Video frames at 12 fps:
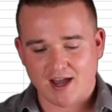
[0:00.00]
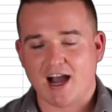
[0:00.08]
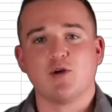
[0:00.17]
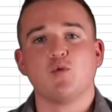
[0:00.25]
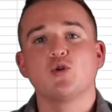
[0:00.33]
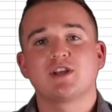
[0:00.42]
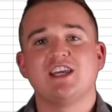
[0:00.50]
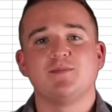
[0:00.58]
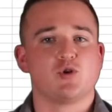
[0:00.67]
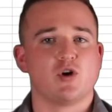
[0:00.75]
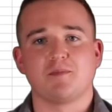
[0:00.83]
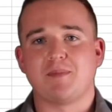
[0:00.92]
I won't keep
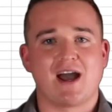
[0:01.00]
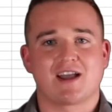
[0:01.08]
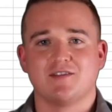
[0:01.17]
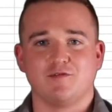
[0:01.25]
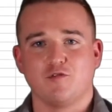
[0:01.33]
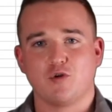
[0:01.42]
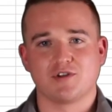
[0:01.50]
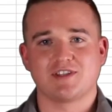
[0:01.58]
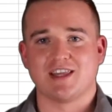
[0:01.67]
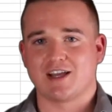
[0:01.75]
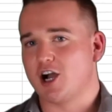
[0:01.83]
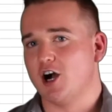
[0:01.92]
going back and forth to
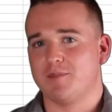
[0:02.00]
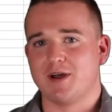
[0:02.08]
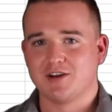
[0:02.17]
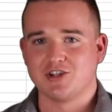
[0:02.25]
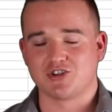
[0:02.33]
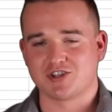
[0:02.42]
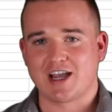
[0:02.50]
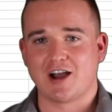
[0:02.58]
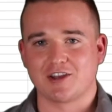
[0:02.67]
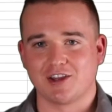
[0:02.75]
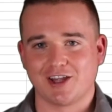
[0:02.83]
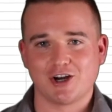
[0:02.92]
that compound interest
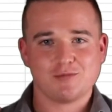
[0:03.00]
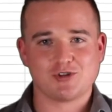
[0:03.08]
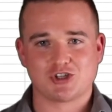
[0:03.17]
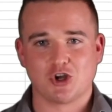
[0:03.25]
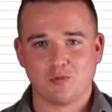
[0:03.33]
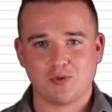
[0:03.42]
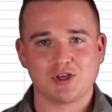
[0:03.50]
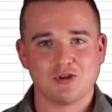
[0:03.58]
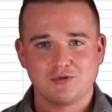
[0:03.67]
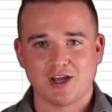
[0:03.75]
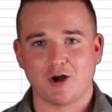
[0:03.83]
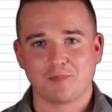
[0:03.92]
calculator, I'm just hoping
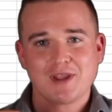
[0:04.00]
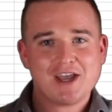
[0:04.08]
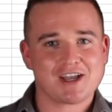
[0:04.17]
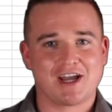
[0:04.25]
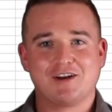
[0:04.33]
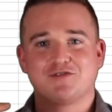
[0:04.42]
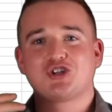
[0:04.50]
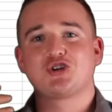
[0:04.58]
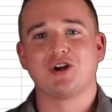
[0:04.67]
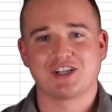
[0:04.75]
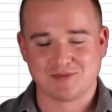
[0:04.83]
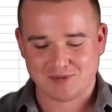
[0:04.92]
you now kind of
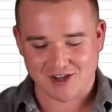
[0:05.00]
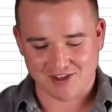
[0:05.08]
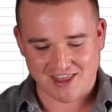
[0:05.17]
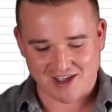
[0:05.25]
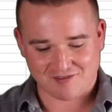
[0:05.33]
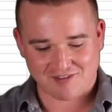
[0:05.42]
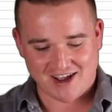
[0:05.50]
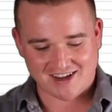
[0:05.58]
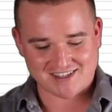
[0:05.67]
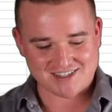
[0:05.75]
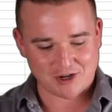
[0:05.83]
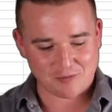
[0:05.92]
trust me on that
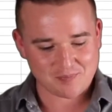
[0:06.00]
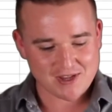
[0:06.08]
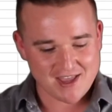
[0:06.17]
fact. So